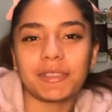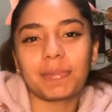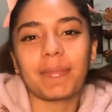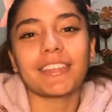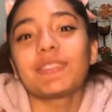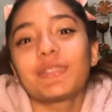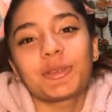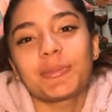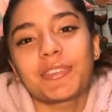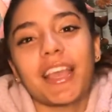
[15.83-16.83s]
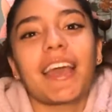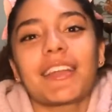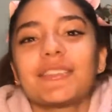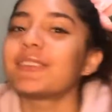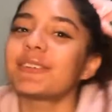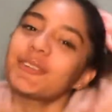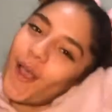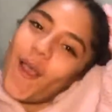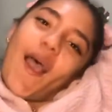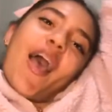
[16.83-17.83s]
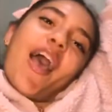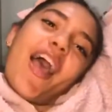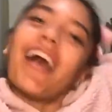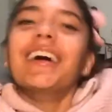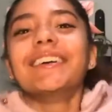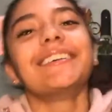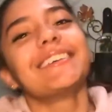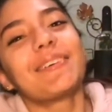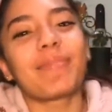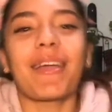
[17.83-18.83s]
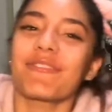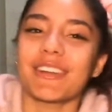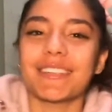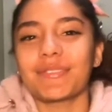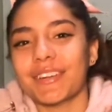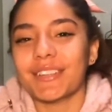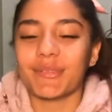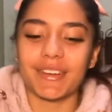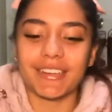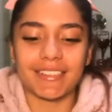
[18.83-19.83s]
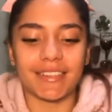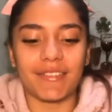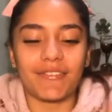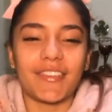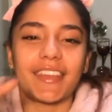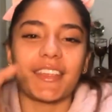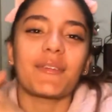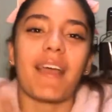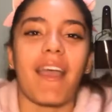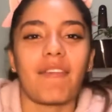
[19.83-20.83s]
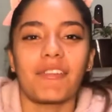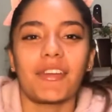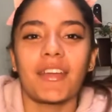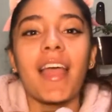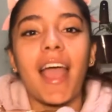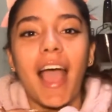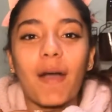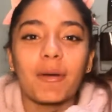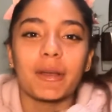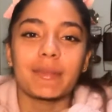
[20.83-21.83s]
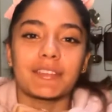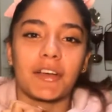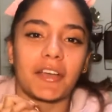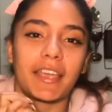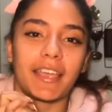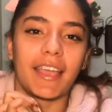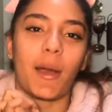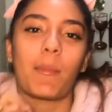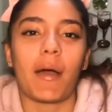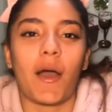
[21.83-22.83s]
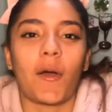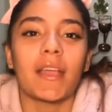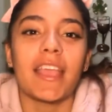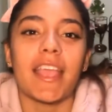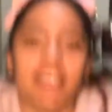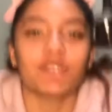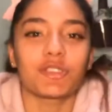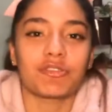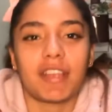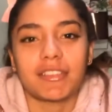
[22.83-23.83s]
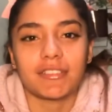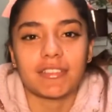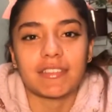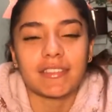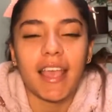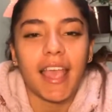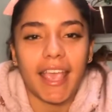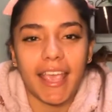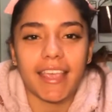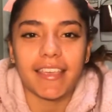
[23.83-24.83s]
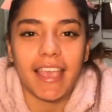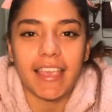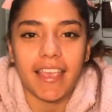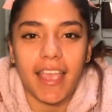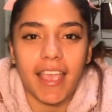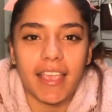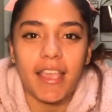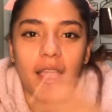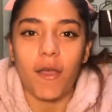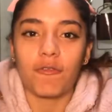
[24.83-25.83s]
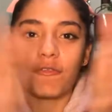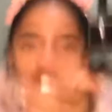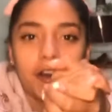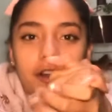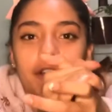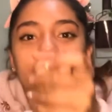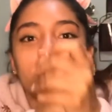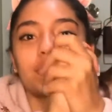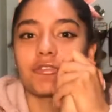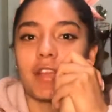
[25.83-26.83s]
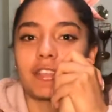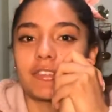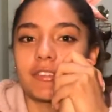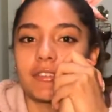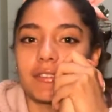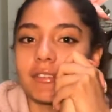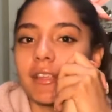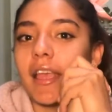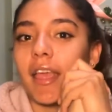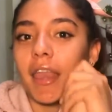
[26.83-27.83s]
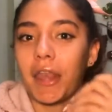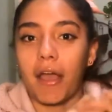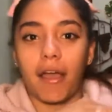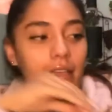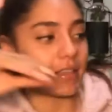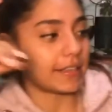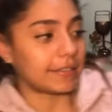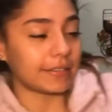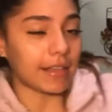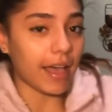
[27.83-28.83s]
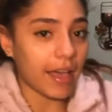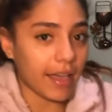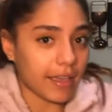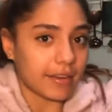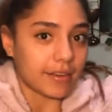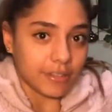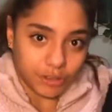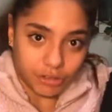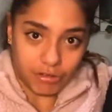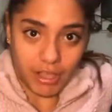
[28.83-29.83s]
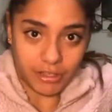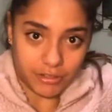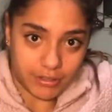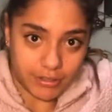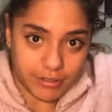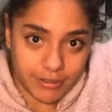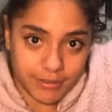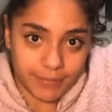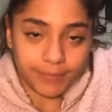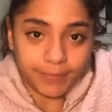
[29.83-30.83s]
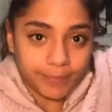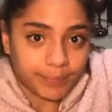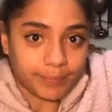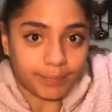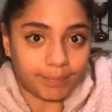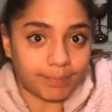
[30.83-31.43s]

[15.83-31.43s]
to my YouTube channel. My first video ever. I want to be talking about heel stretches, aka front stretches, not side stretches. No,